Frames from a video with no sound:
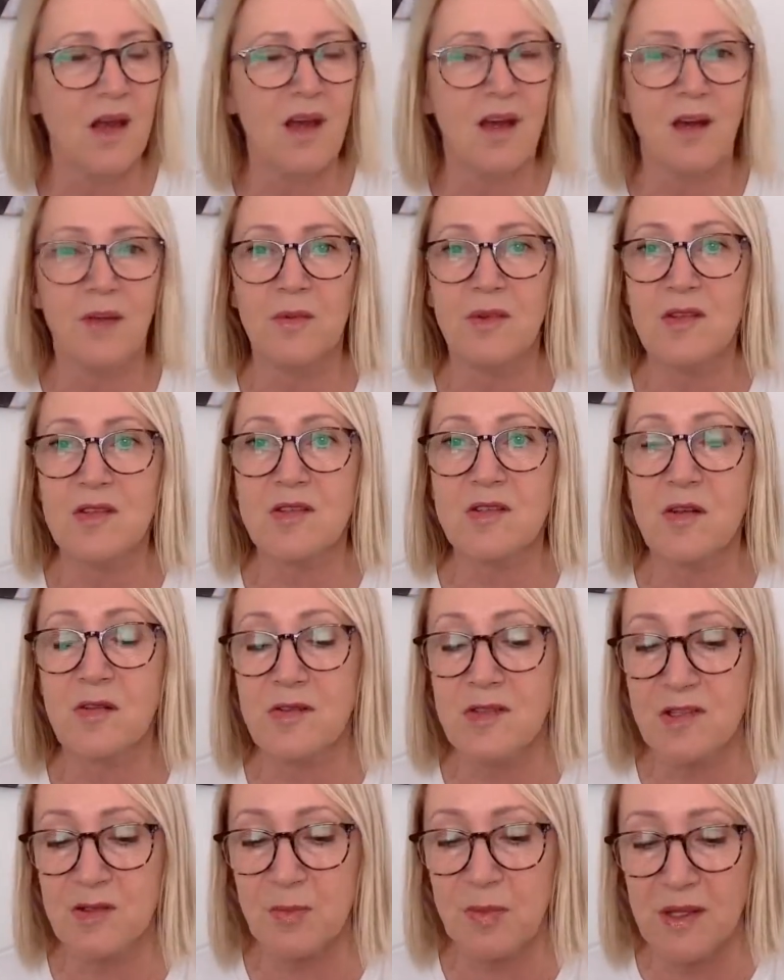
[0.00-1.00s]
I'm going to start
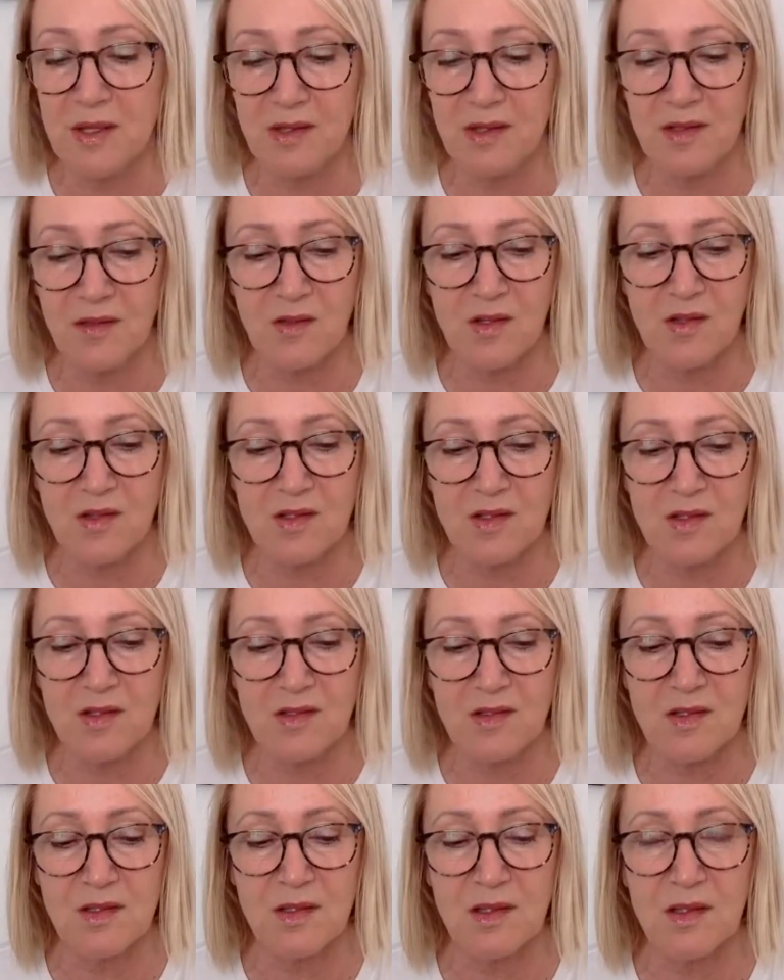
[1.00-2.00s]
speaking those
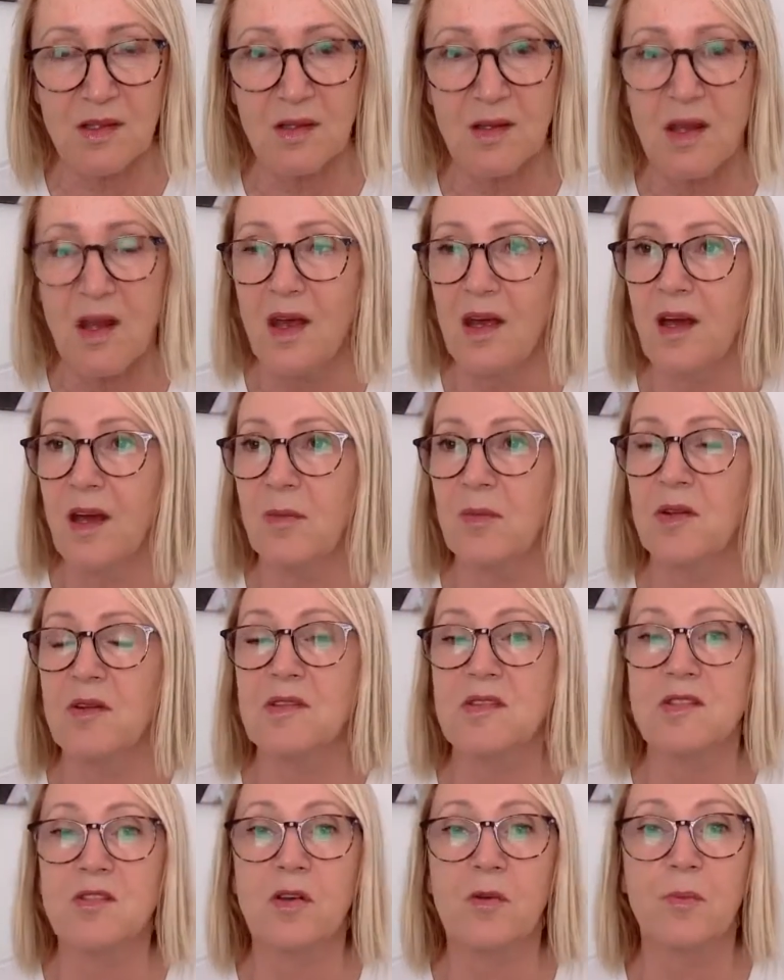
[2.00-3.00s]
things again. I'm going to
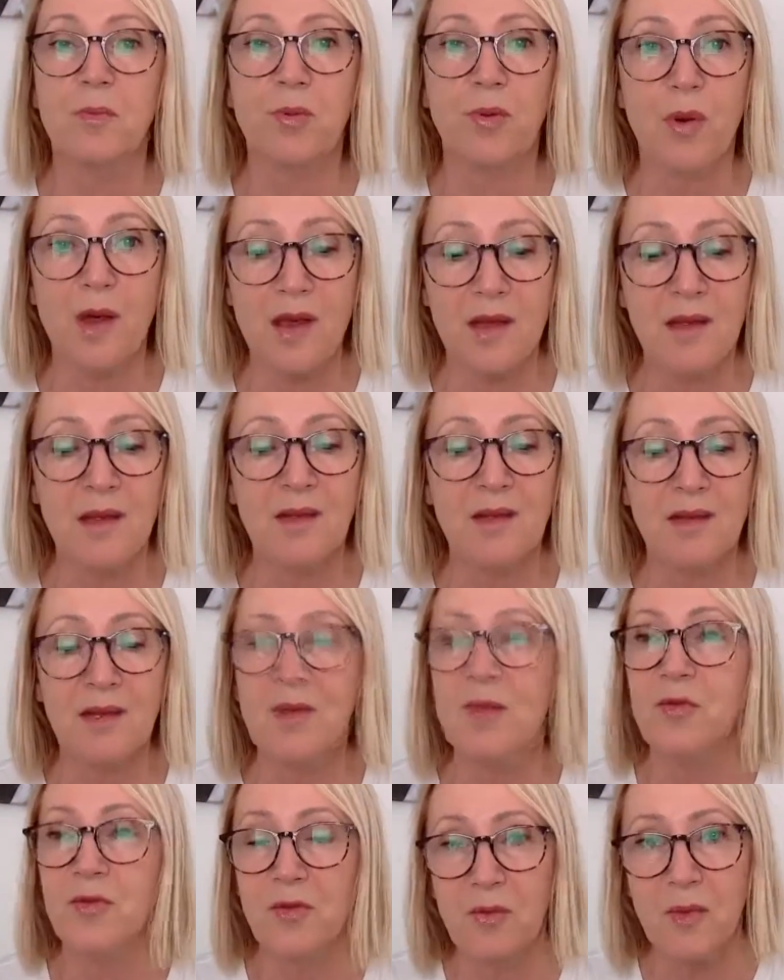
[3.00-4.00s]
start praying
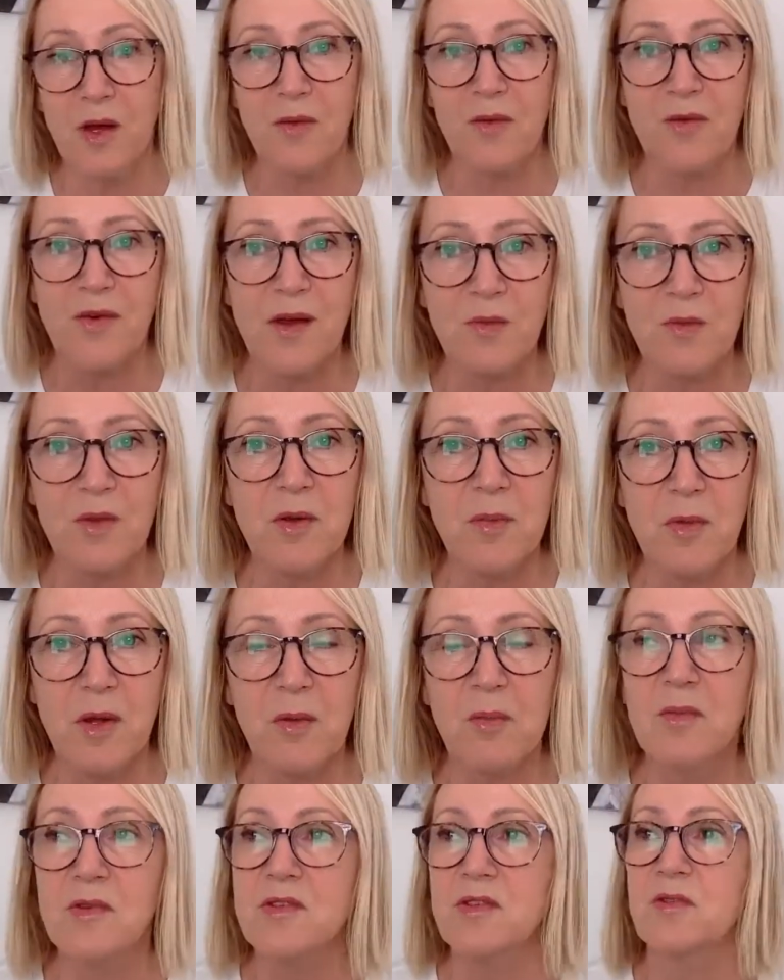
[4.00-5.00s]
again for my family
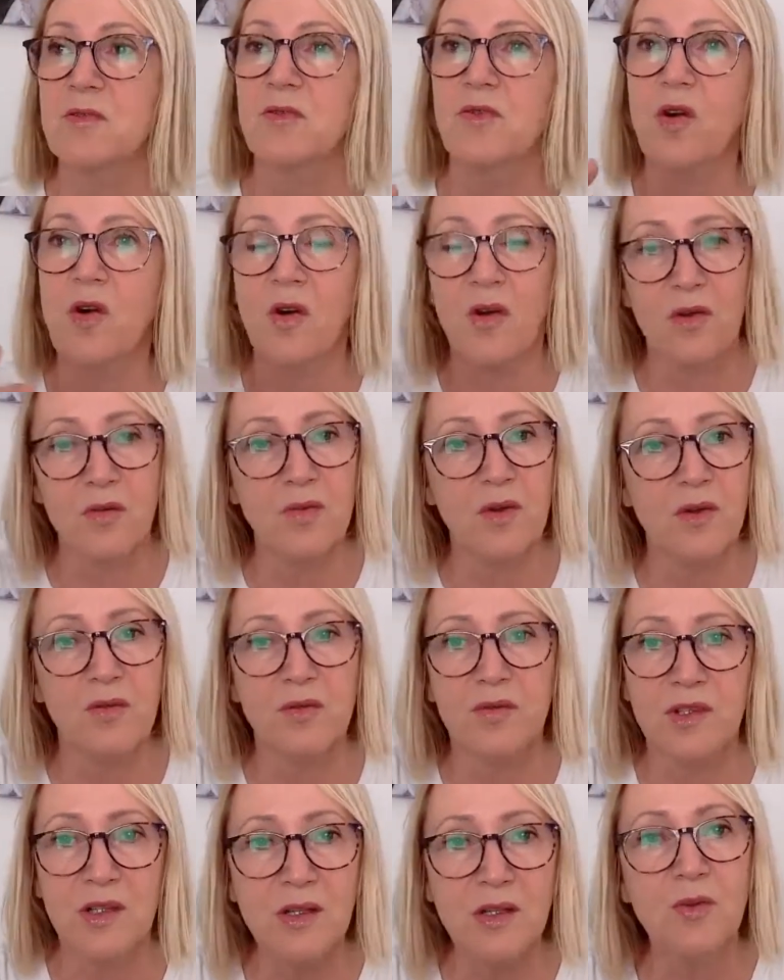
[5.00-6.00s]
members who've gone, they've
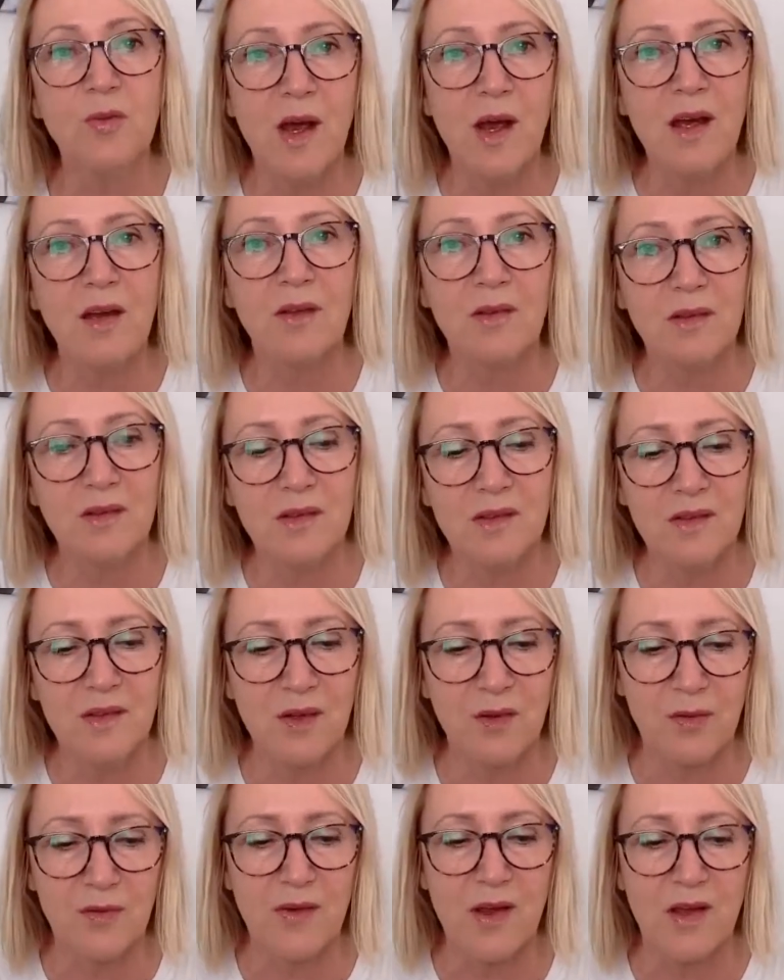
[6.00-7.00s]
derailed in
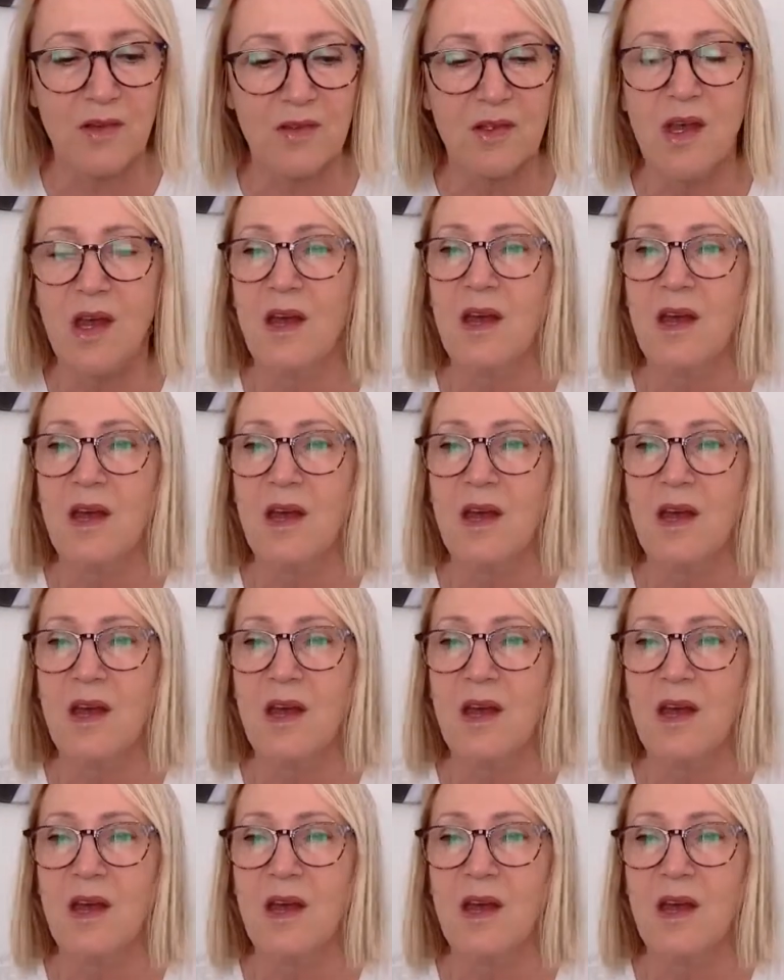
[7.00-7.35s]
their faith.